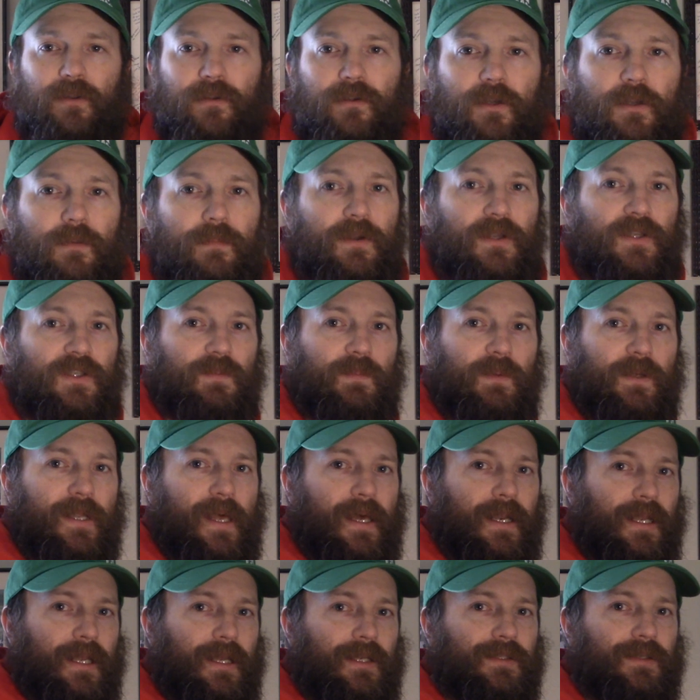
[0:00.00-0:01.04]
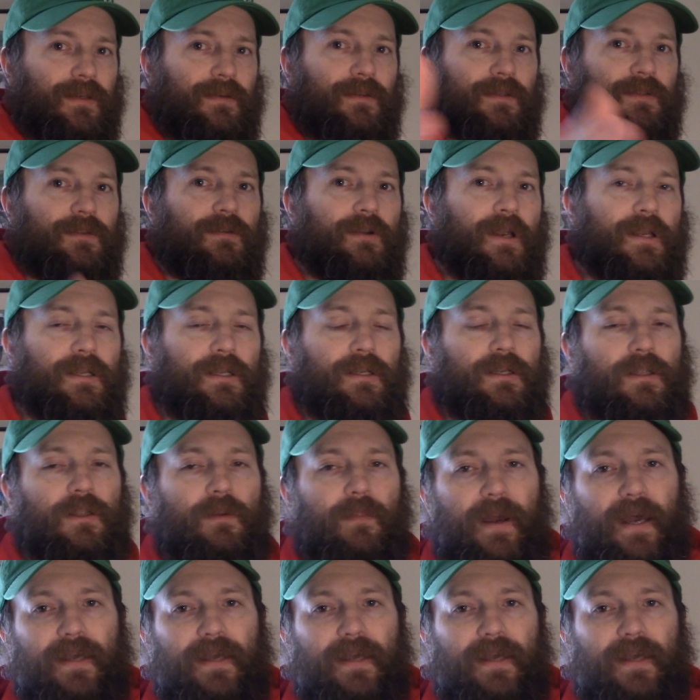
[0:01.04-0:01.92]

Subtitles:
a little bit of spin on it as I was directing to the